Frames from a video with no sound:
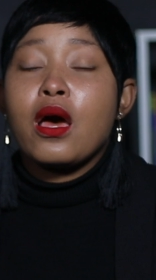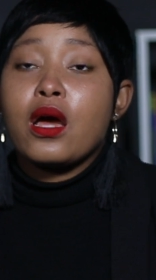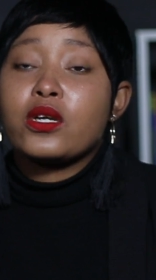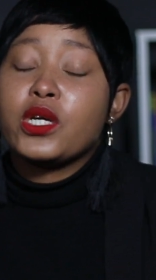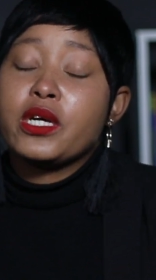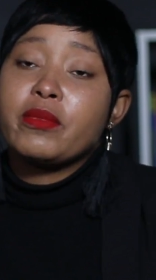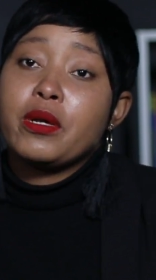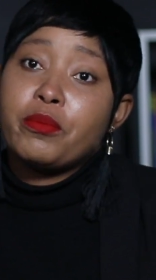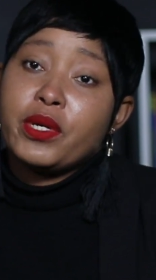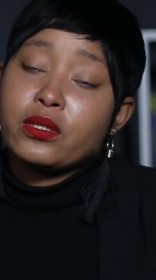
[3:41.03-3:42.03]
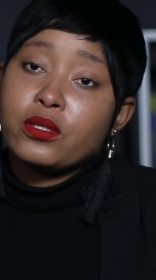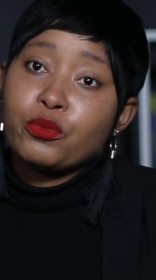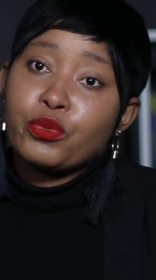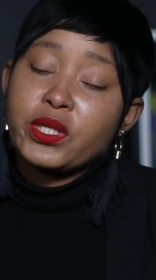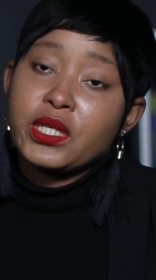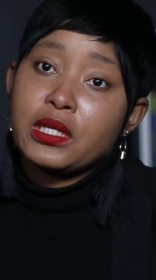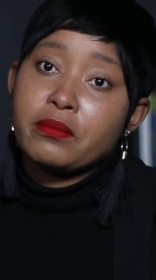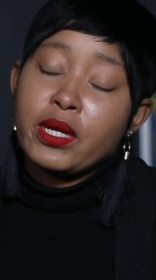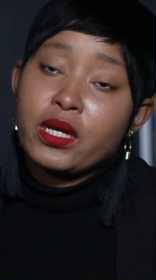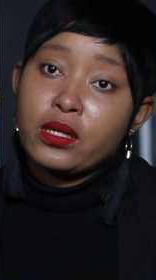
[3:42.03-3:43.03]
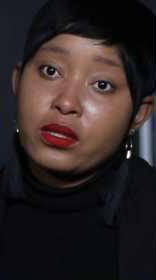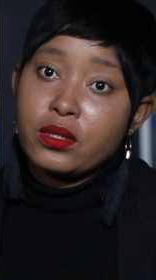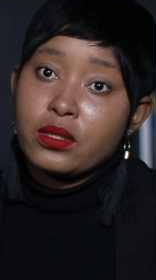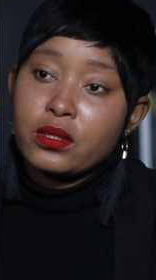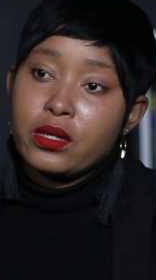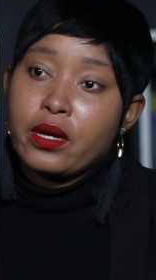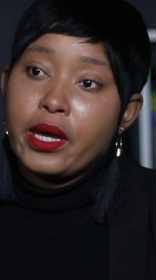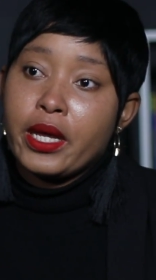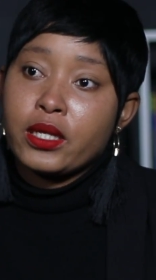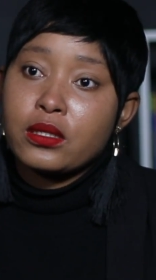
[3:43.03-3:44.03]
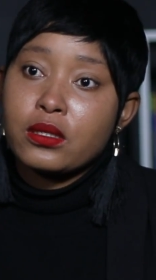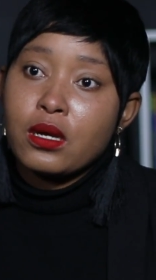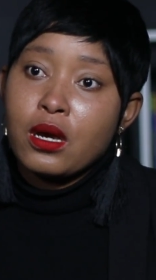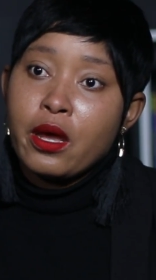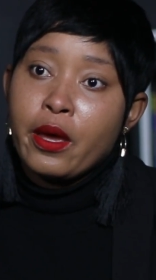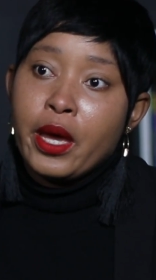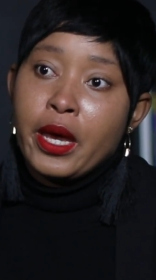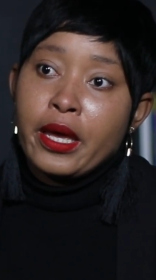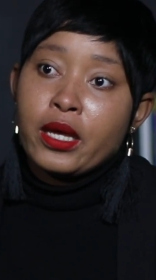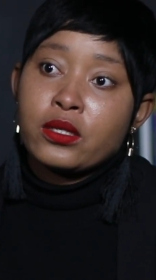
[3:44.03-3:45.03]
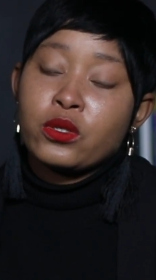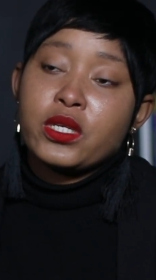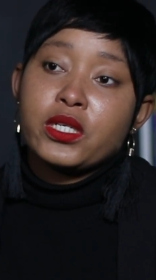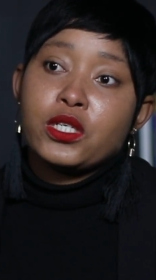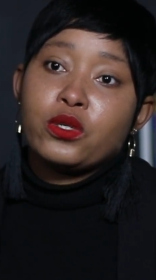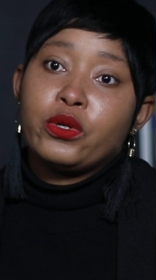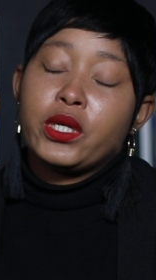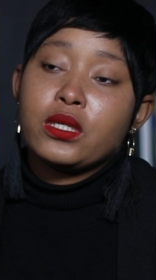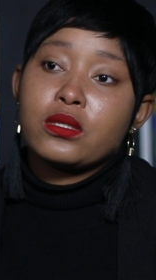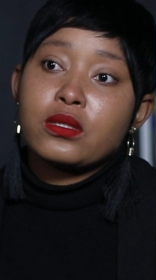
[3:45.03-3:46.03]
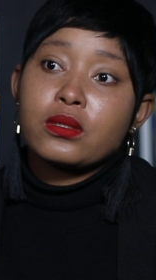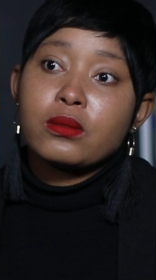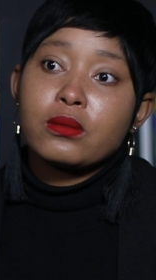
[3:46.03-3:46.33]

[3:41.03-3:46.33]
I tried my best to protect my little sister, and so that she couldn't